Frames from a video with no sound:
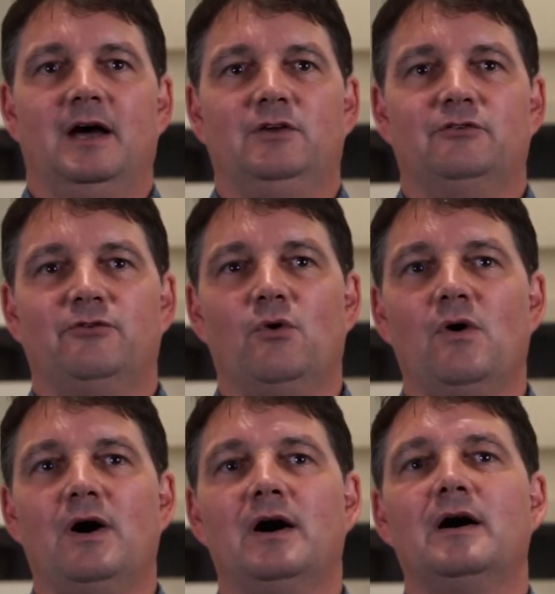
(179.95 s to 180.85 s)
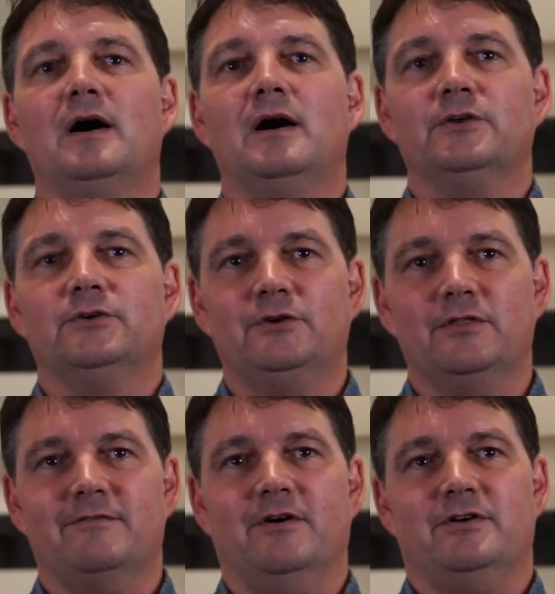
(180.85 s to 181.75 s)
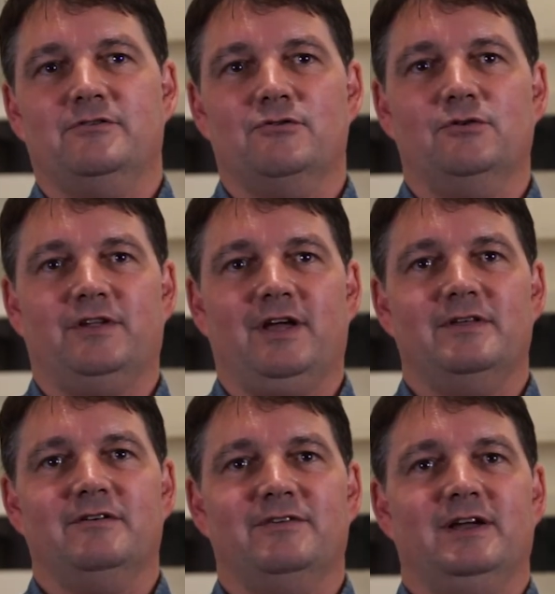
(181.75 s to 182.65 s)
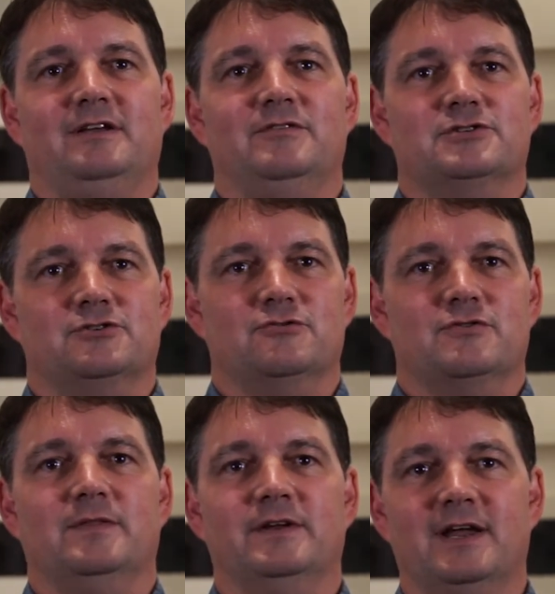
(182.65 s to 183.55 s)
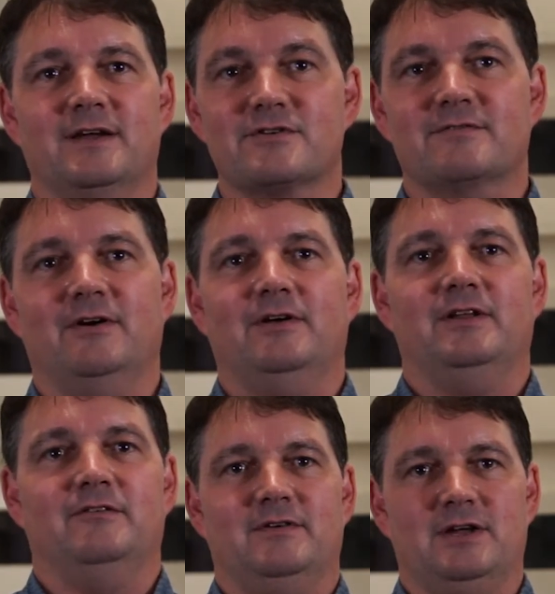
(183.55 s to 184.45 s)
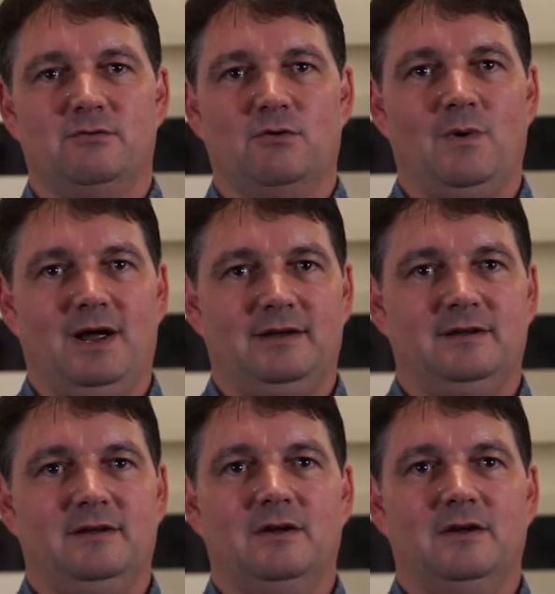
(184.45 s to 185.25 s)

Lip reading: And 4. Do the voting rules have the effect of ensuring that every vote is equal weight?